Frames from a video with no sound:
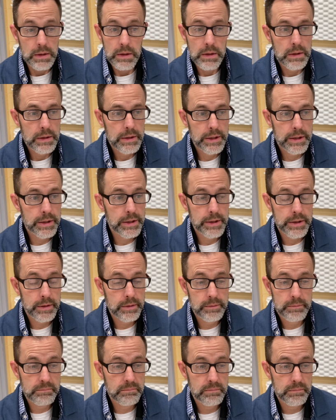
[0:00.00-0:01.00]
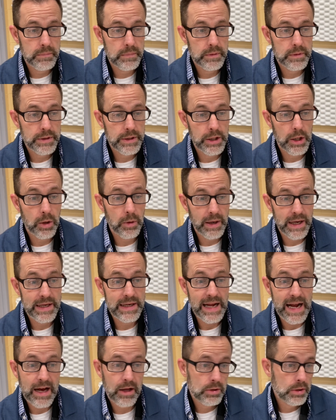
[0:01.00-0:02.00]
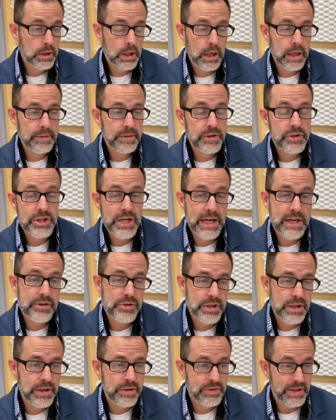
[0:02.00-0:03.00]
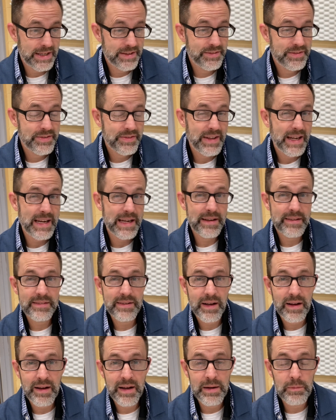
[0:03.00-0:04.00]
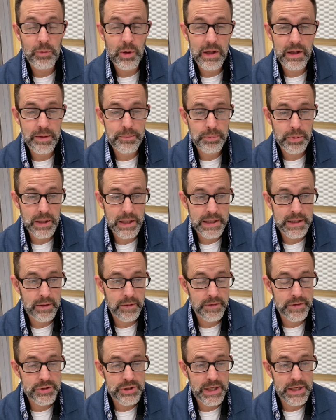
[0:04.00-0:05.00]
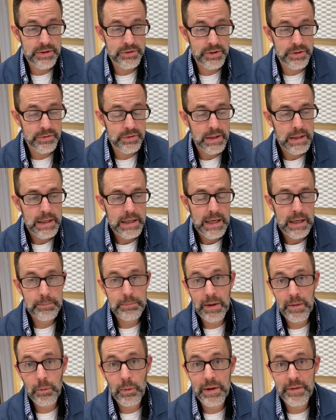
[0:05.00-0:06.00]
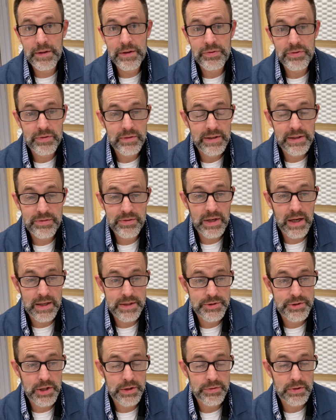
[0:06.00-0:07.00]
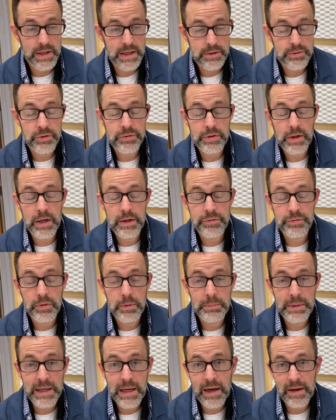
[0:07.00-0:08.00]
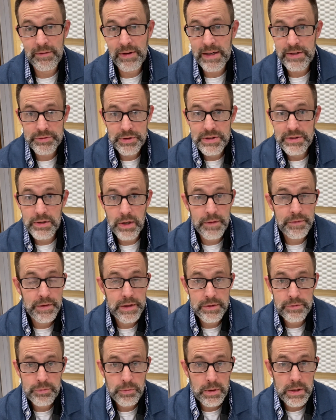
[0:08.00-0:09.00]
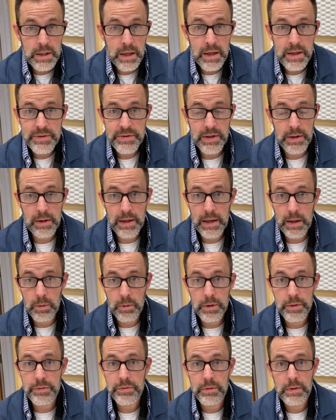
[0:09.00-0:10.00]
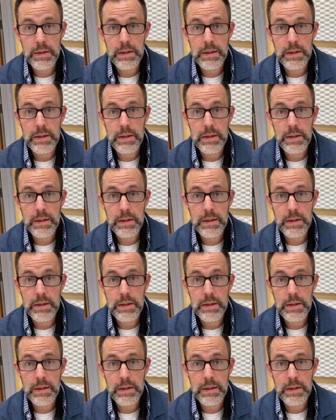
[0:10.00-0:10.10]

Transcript: you know, and outline the changes and stay in time while I'm playing on the changes? And by the way, this is not just an exercise for me. I've actually done this for cocktail hours